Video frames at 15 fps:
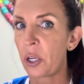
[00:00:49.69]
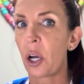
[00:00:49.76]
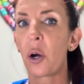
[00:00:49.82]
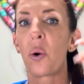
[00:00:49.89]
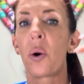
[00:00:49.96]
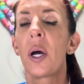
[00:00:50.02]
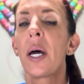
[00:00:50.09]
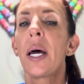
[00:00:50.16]

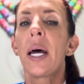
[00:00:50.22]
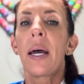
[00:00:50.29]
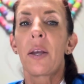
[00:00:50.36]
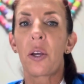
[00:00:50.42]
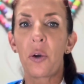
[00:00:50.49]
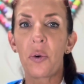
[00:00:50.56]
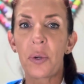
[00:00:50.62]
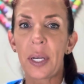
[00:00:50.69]
So
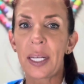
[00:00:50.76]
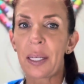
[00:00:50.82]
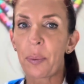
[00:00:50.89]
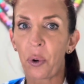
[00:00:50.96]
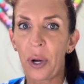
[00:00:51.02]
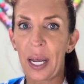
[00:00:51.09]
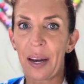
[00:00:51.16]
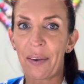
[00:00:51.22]
using
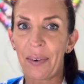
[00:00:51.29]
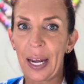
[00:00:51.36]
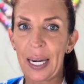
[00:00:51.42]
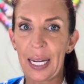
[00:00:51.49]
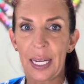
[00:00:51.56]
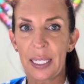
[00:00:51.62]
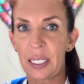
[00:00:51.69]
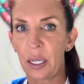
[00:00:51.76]
some creative
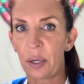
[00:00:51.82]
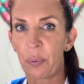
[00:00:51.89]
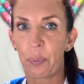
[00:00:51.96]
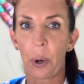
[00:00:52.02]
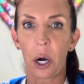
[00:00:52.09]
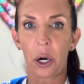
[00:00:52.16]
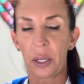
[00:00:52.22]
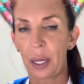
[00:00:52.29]
ideas to
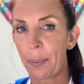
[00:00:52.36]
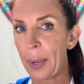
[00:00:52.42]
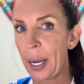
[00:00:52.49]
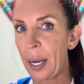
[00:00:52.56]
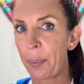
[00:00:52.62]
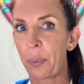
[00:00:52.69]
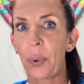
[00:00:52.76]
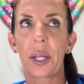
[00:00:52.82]
partner them
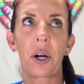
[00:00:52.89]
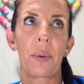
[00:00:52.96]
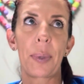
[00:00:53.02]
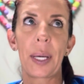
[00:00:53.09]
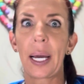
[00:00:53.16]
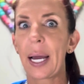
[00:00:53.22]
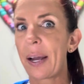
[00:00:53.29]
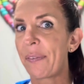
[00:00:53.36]
up, whether it
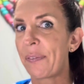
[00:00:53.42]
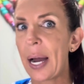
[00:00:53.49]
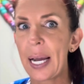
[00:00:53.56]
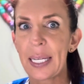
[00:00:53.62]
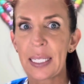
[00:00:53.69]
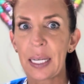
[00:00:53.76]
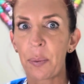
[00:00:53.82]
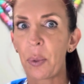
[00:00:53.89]
be like
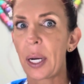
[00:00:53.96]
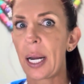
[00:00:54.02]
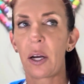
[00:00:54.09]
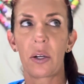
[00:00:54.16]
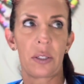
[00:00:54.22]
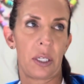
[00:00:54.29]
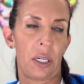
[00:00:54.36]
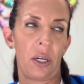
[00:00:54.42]
find someone
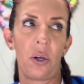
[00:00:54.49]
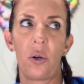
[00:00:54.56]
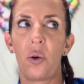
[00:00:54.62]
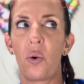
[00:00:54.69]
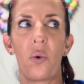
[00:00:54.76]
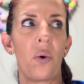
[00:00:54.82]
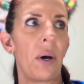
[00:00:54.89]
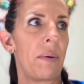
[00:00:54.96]
else
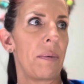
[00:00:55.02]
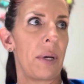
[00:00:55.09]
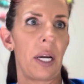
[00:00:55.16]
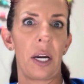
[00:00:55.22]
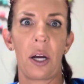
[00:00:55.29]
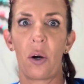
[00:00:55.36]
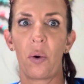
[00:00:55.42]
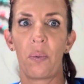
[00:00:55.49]
who
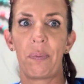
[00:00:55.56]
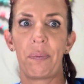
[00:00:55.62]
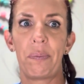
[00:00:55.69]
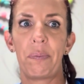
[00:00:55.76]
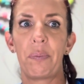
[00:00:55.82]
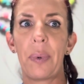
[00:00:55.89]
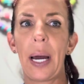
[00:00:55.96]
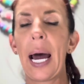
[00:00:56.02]

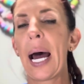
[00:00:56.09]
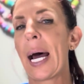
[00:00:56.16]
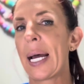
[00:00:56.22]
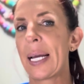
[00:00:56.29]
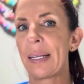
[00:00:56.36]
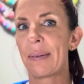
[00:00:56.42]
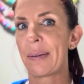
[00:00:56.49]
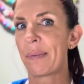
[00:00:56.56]

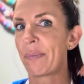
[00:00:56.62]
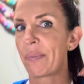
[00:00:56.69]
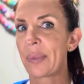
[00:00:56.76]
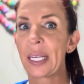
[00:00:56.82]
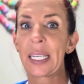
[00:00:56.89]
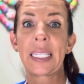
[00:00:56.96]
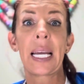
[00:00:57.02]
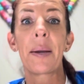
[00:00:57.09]
has
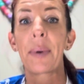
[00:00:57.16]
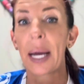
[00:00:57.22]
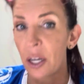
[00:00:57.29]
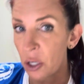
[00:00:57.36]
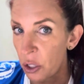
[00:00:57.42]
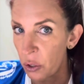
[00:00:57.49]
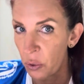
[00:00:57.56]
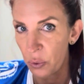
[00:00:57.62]
the same kind
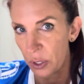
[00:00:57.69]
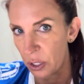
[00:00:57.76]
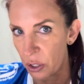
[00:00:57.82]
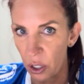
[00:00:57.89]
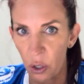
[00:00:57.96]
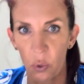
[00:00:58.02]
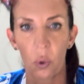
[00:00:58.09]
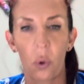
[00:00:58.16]
of shoes as
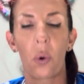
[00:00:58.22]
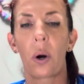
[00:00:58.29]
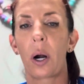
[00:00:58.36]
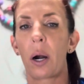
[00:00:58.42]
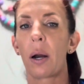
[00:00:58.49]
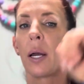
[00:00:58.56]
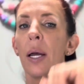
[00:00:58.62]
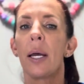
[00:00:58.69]
you,
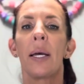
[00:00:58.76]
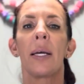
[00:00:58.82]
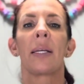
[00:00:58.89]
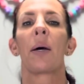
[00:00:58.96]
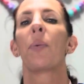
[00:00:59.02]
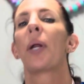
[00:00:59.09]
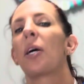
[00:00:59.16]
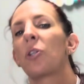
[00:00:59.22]
or
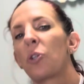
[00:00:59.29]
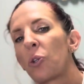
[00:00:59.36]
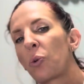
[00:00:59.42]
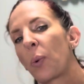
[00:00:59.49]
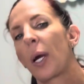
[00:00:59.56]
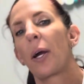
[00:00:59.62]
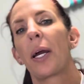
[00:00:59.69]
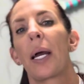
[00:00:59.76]
someone else who's
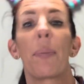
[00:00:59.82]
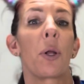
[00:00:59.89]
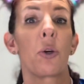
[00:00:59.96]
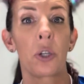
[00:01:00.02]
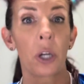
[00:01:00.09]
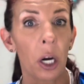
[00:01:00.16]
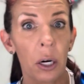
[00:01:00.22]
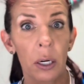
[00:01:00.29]
wearing a blue
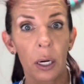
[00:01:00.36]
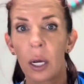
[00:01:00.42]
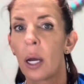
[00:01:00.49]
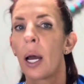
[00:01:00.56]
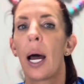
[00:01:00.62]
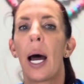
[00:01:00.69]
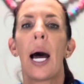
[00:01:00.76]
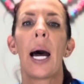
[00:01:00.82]
shirt,
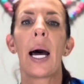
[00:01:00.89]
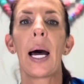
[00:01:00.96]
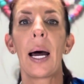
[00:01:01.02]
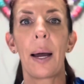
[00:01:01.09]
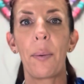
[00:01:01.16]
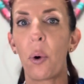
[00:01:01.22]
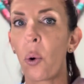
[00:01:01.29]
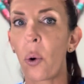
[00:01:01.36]

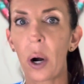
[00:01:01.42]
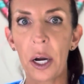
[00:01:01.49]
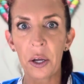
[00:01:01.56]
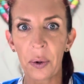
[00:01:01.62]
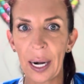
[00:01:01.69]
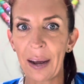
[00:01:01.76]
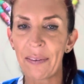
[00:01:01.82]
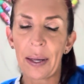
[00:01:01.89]
or
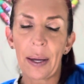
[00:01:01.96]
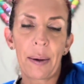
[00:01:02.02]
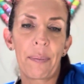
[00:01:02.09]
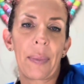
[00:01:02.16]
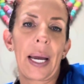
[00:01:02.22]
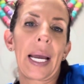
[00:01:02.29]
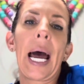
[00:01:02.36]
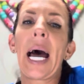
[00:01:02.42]
could have them
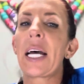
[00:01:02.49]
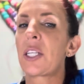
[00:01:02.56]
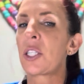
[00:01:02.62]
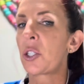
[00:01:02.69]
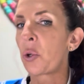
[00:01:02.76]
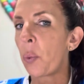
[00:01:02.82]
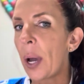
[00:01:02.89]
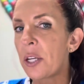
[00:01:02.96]
like
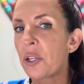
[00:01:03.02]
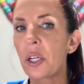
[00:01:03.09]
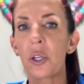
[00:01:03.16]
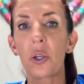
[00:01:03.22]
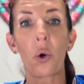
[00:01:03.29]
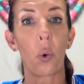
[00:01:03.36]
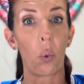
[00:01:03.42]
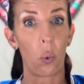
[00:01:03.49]
ask
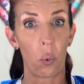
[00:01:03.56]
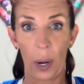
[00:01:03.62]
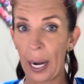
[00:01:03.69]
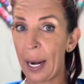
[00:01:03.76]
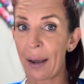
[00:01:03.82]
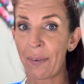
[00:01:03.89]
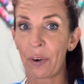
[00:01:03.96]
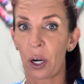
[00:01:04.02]
questions,
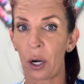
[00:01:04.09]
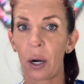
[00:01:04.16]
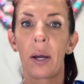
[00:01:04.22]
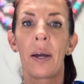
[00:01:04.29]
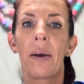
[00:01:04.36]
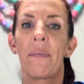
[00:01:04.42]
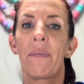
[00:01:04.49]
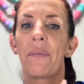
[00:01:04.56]
whatever.
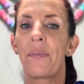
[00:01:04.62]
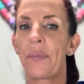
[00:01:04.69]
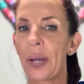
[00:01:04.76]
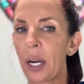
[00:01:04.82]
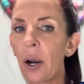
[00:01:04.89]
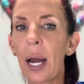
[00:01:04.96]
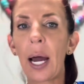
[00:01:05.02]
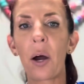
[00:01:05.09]

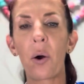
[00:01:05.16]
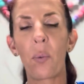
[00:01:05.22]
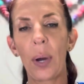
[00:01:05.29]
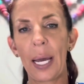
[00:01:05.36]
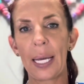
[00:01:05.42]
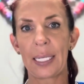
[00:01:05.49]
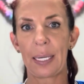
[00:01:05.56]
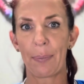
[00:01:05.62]
Figure out
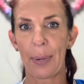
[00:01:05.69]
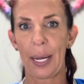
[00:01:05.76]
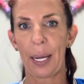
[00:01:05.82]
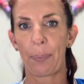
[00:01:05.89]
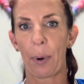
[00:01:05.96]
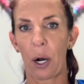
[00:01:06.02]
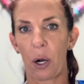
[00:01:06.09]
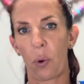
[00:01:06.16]
ways to
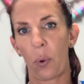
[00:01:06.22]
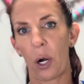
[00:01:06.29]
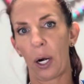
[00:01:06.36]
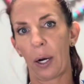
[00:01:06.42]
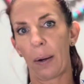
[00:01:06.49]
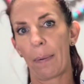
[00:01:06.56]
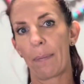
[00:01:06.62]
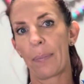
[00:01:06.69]
make partner
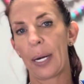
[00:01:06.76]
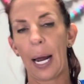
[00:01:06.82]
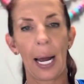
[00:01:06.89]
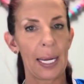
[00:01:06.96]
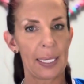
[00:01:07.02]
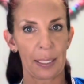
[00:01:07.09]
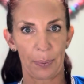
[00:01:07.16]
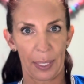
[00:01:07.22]
work
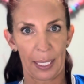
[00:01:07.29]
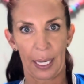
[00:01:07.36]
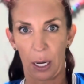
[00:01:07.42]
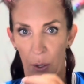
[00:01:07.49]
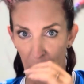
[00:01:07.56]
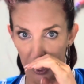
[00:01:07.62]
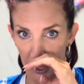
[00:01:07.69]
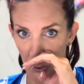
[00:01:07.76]
not something they
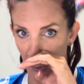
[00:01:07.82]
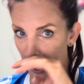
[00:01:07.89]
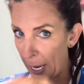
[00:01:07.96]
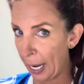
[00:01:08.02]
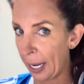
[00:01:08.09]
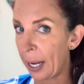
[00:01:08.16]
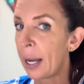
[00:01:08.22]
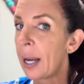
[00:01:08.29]
always
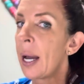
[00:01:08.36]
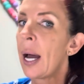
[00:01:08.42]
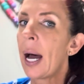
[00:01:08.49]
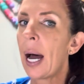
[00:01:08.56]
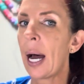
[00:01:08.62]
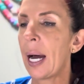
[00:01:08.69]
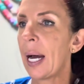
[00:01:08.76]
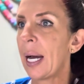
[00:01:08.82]
dread,
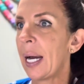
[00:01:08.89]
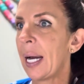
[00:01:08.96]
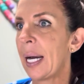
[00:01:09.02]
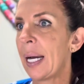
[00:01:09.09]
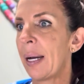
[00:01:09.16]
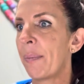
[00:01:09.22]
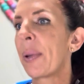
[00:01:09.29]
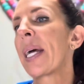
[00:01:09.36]

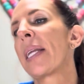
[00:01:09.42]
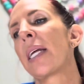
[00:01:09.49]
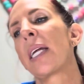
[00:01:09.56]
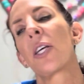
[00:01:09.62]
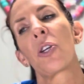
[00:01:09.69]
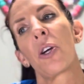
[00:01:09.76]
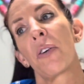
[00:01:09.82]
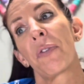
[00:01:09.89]
because it
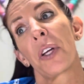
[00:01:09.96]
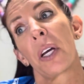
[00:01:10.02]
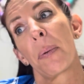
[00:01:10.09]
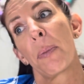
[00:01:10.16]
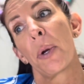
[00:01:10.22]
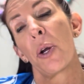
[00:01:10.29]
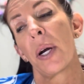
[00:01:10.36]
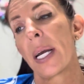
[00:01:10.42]
is good for the
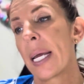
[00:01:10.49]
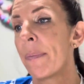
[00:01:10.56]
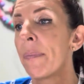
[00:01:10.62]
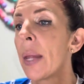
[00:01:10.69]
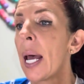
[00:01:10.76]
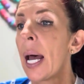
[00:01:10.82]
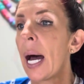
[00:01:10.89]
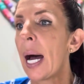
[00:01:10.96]
community,
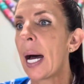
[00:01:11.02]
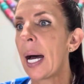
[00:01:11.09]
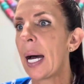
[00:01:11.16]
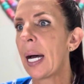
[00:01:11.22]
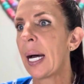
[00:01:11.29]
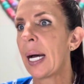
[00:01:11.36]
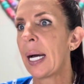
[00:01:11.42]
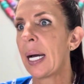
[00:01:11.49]

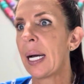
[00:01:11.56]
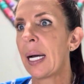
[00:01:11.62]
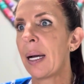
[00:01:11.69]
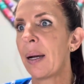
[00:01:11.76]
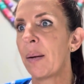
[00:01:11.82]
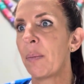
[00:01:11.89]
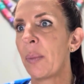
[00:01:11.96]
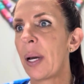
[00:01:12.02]

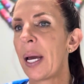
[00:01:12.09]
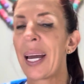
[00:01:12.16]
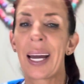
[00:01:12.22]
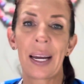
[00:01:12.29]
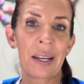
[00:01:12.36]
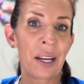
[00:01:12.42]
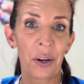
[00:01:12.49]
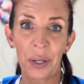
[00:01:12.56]
and
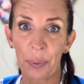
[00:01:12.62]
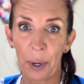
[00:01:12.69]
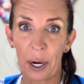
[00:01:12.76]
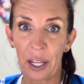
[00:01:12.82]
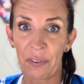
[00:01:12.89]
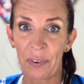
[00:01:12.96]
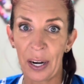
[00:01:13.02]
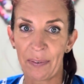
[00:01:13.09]
it's part
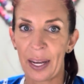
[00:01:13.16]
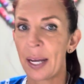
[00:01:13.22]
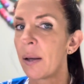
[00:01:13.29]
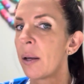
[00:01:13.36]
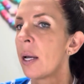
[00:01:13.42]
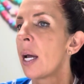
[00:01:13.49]
of the fun of it.